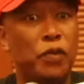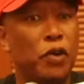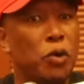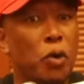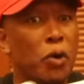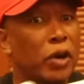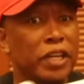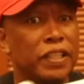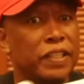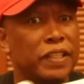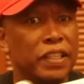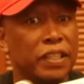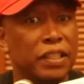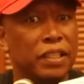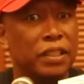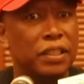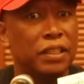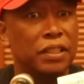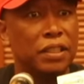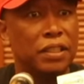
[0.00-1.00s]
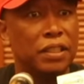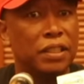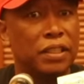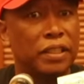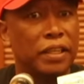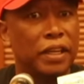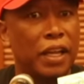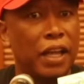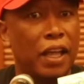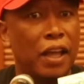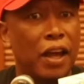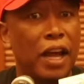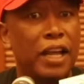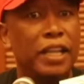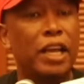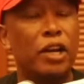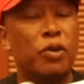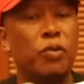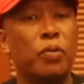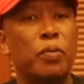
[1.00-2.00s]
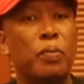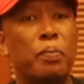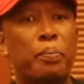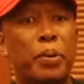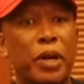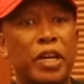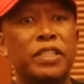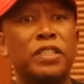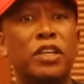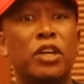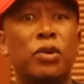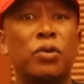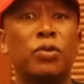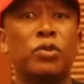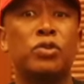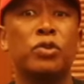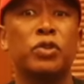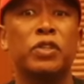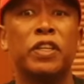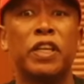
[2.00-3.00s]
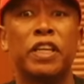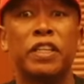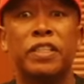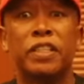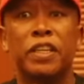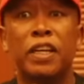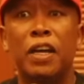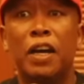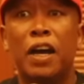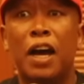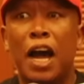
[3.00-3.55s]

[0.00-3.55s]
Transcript: for no reason. And then President Ruto says,